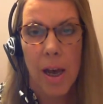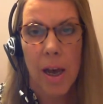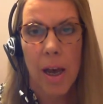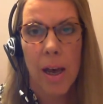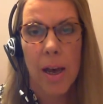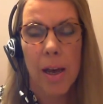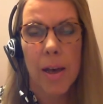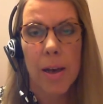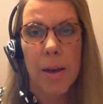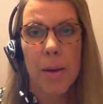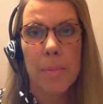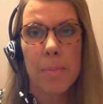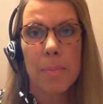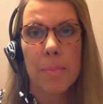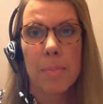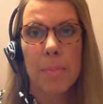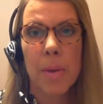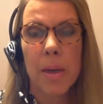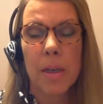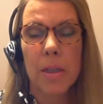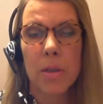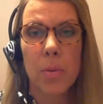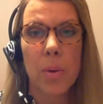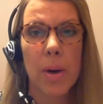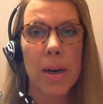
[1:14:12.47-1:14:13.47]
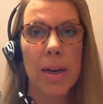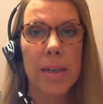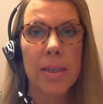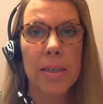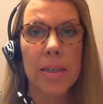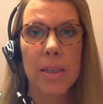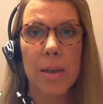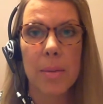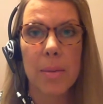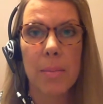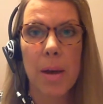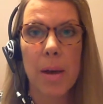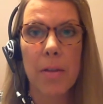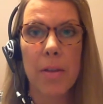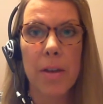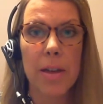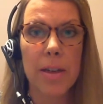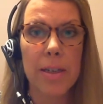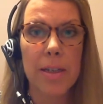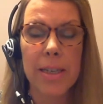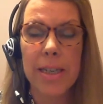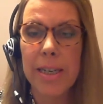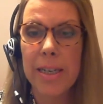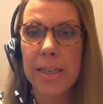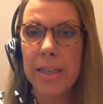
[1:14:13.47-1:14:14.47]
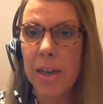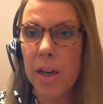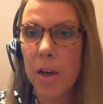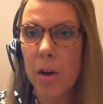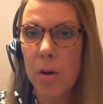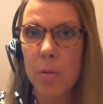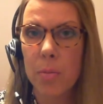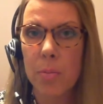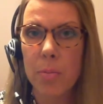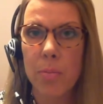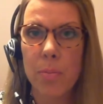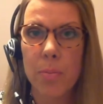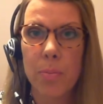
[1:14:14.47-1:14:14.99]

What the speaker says: as well as some other detailed